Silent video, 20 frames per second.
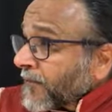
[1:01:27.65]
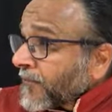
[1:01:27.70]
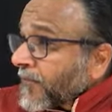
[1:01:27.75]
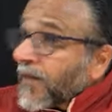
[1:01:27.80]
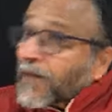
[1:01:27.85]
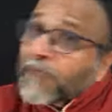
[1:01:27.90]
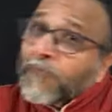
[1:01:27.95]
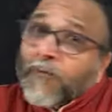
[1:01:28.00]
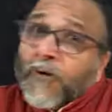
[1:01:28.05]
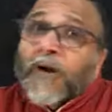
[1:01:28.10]

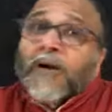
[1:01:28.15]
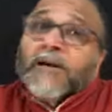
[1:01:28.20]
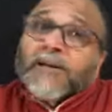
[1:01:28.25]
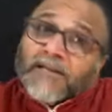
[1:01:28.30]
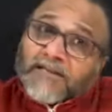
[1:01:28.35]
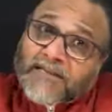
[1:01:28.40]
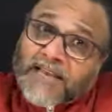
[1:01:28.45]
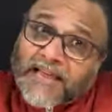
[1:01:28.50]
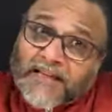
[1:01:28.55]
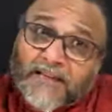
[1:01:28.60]
That world
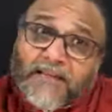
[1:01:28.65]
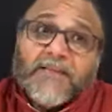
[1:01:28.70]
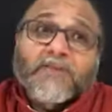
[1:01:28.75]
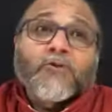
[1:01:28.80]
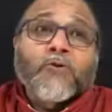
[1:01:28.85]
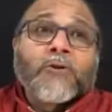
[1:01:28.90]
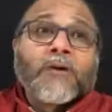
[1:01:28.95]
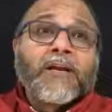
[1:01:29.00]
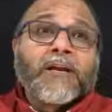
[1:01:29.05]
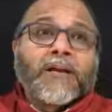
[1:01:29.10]
is like this
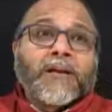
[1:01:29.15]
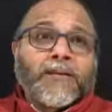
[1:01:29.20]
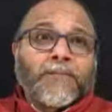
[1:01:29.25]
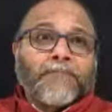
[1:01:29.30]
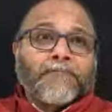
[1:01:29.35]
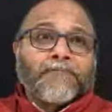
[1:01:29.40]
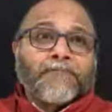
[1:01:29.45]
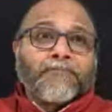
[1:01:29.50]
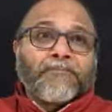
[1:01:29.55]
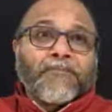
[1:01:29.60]
only.
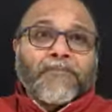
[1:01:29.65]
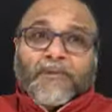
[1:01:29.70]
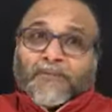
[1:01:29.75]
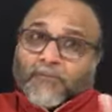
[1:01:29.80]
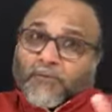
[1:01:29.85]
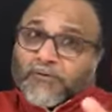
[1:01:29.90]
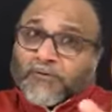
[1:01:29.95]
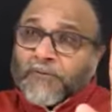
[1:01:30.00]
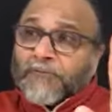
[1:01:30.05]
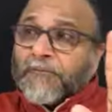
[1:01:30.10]
This
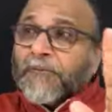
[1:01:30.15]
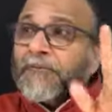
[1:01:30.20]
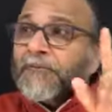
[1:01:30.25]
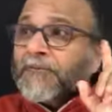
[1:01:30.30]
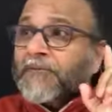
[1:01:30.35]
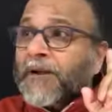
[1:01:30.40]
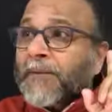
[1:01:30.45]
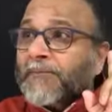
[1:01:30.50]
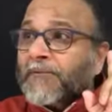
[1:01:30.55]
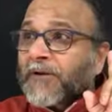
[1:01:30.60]
was the
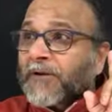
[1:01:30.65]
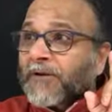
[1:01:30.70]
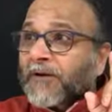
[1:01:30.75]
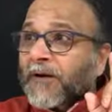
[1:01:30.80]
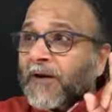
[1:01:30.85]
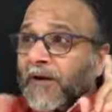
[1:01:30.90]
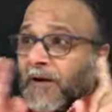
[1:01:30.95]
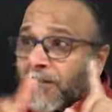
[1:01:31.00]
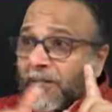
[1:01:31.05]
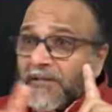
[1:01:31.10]
fifth chapter,
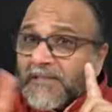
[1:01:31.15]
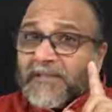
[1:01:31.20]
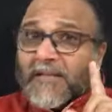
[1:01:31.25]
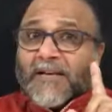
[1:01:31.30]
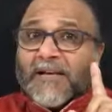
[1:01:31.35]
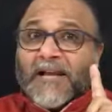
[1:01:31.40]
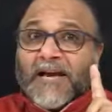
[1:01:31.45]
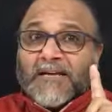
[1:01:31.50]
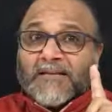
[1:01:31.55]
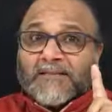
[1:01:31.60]
Karma
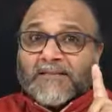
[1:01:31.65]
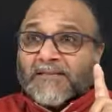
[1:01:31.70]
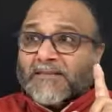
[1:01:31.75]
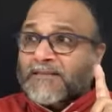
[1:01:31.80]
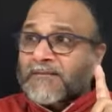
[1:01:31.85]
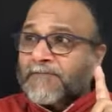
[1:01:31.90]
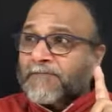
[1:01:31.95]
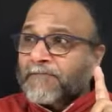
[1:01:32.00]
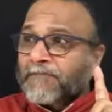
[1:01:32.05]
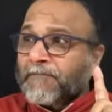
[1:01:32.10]

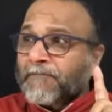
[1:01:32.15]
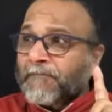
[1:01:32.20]
Sannyas.